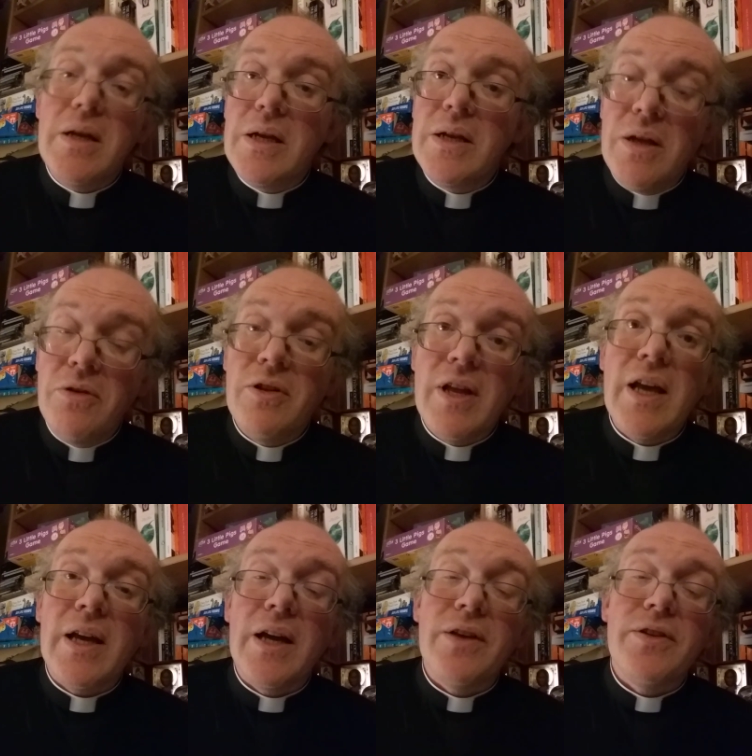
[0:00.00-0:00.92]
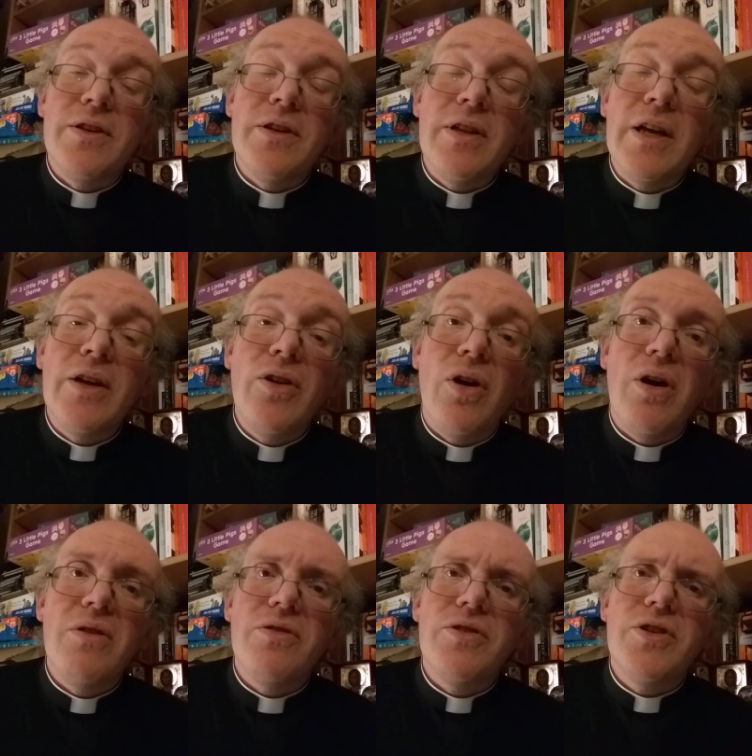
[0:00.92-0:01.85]
in their case, they are not
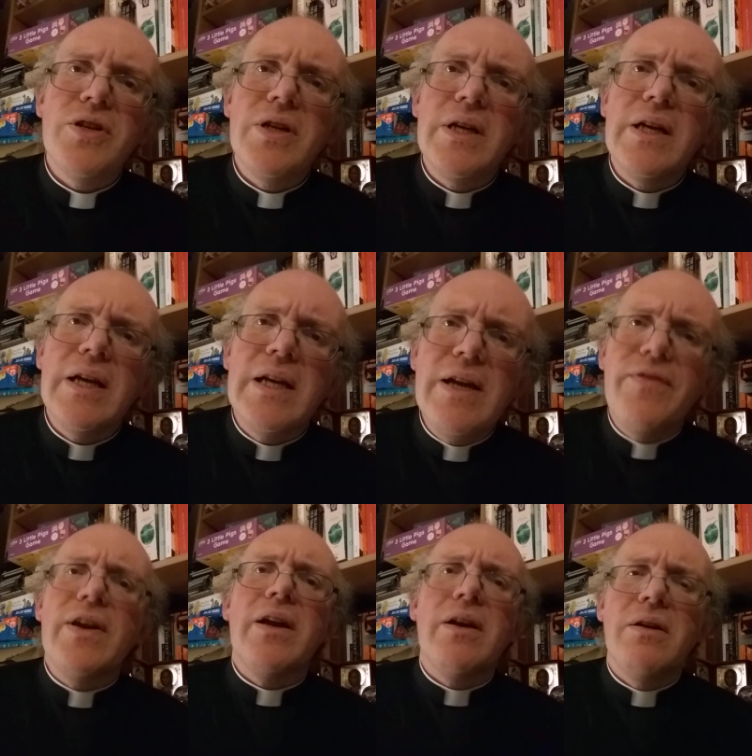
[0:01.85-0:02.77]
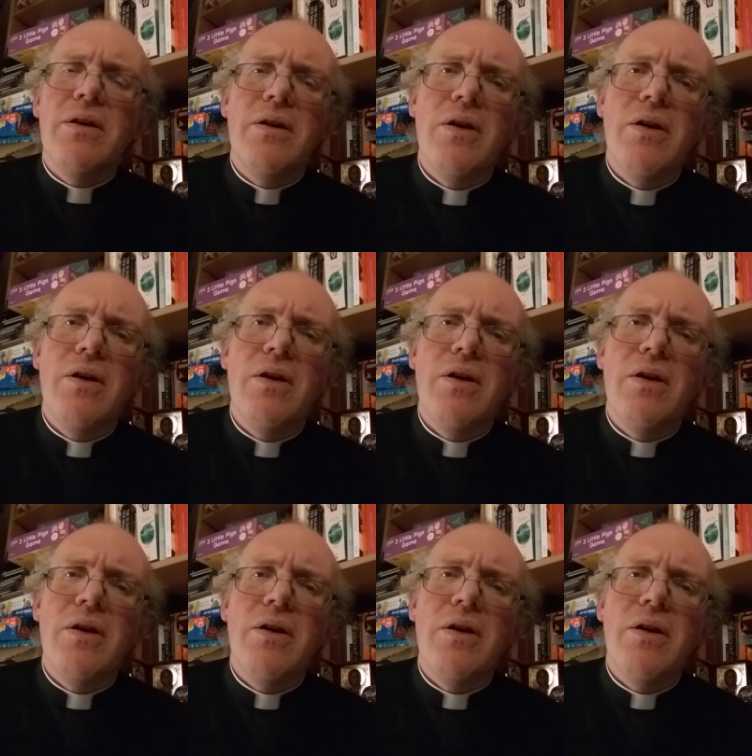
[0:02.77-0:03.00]
giving